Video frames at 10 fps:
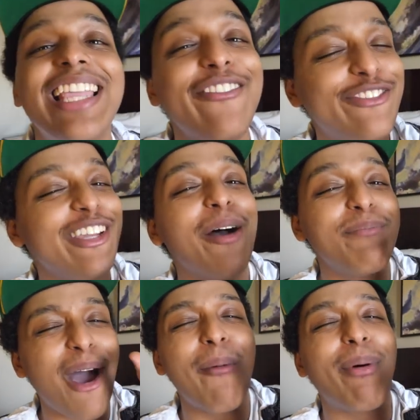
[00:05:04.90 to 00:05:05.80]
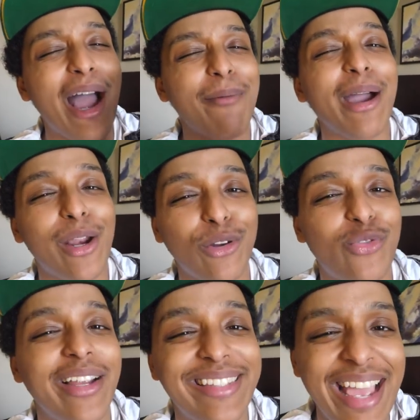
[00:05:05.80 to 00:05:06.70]
definitely am not buying
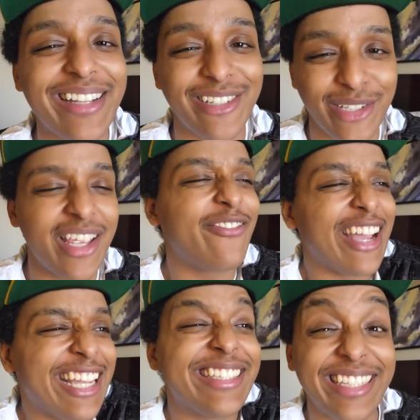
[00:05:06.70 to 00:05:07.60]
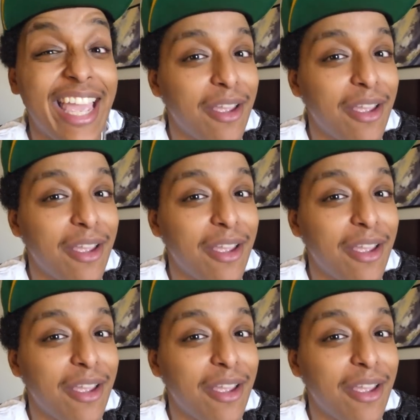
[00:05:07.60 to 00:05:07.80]
microtransactions if I get the game.